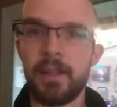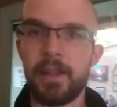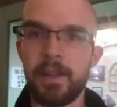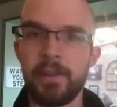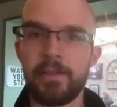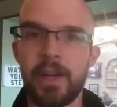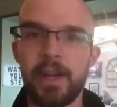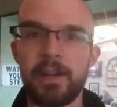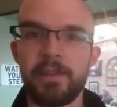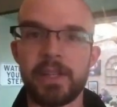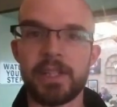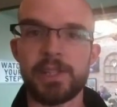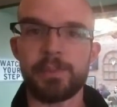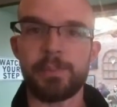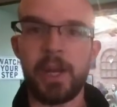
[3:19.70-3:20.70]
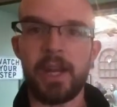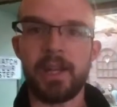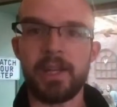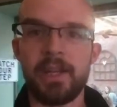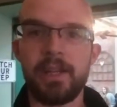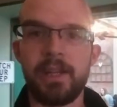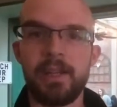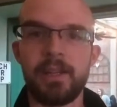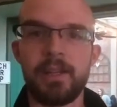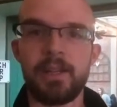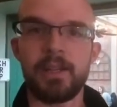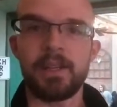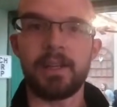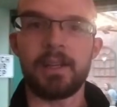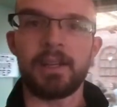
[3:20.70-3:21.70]
they've kind of expanded.
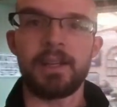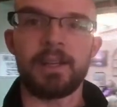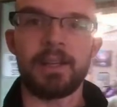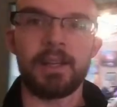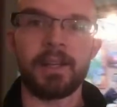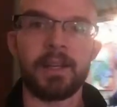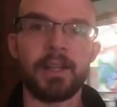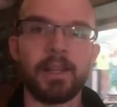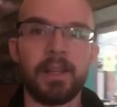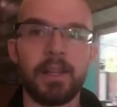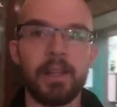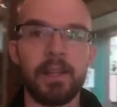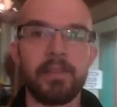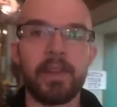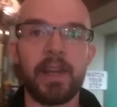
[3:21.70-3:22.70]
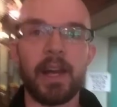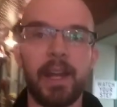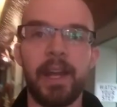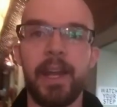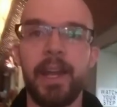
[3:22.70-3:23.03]
They've got